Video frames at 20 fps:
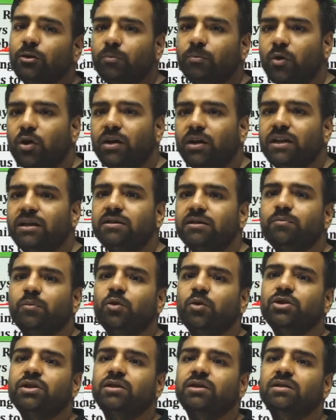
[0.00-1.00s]
body's
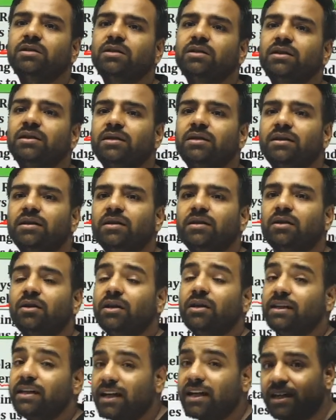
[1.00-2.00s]
posture, oh
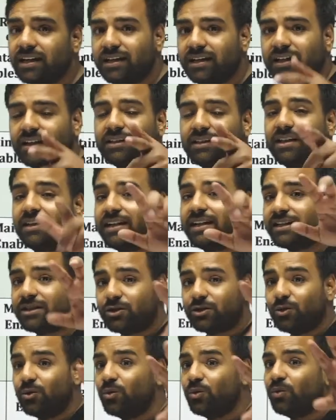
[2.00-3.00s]
yeah, Nikita, that's
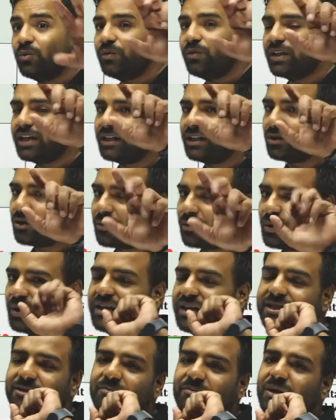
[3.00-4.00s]
true. We can talk about
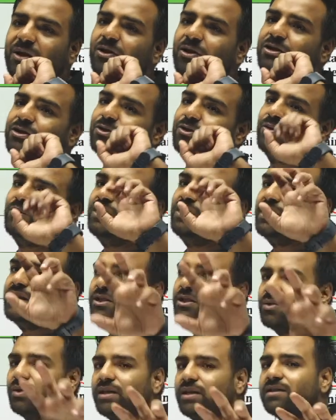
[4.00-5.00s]
the spin also.
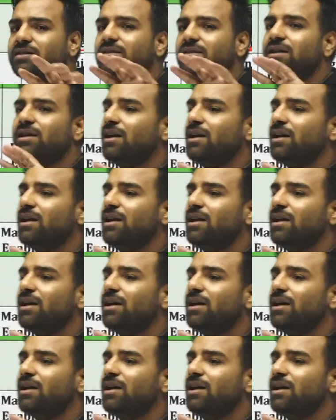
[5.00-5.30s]
So yes,